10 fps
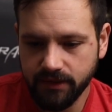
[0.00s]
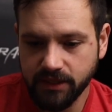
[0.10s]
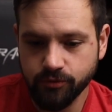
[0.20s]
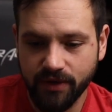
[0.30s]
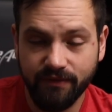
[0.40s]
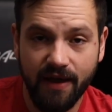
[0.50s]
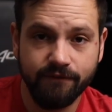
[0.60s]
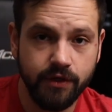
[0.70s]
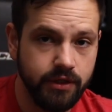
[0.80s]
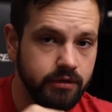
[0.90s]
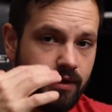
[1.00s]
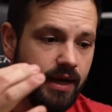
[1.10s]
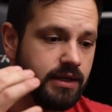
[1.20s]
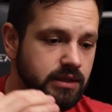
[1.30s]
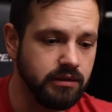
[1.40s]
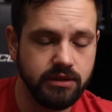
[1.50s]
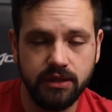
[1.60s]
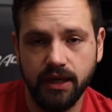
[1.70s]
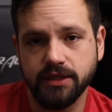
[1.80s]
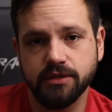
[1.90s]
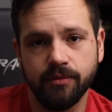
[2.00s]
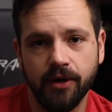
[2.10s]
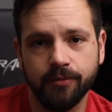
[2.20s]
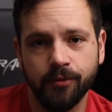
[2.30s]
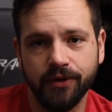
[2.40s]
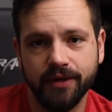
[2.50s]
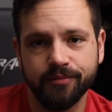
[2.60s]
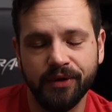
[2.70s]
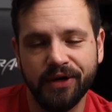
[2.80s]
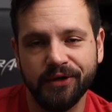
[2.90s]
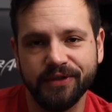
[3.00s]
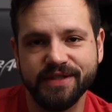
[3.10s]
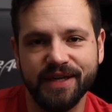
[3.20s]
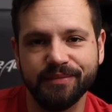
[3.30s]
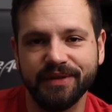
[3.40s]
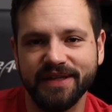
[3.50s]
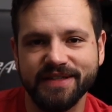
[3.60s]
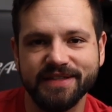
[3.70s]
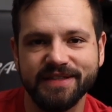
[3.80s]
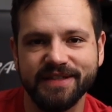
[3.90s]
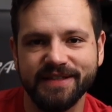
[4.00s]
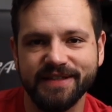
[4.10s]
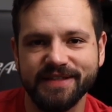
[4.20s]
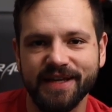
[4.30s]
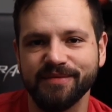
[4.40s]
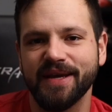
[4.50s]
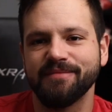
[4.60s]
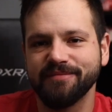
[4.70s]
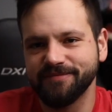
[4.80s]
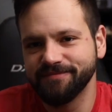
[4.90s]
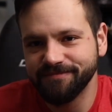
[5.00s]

That's what I've got for you guys. I'll see you guys tomorrow morning, bright and early, same place, same time.